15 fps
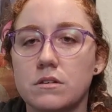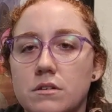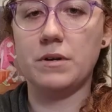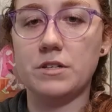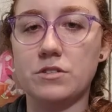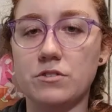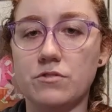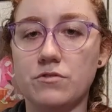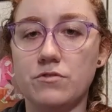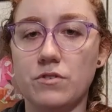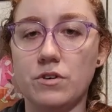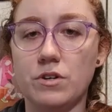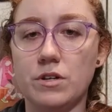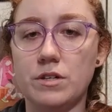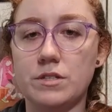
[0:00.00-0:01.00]
presser
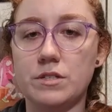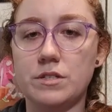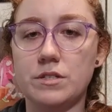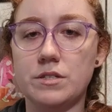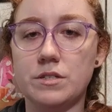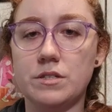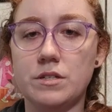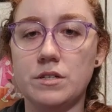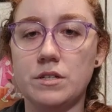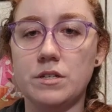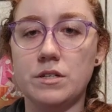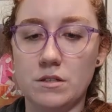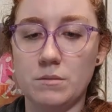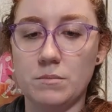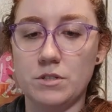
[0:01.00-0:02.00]
foot
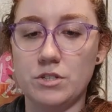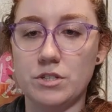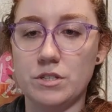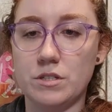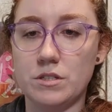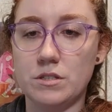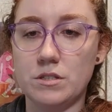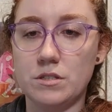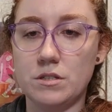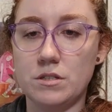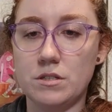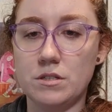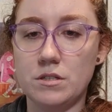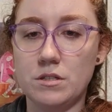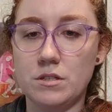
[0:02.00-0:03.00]
images?
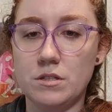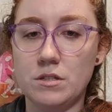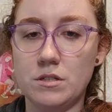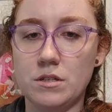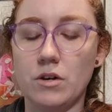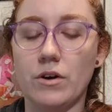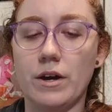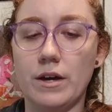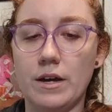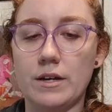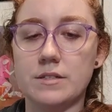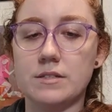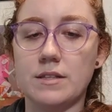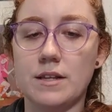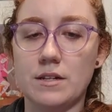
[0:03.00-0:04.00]
Okay,
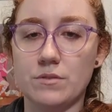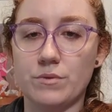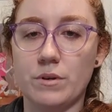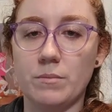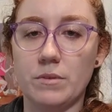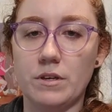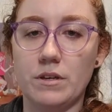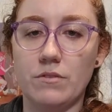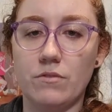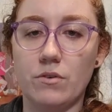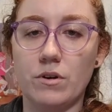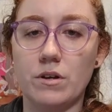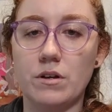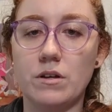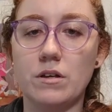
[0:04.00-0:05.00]
yes, that is what I'm looking for.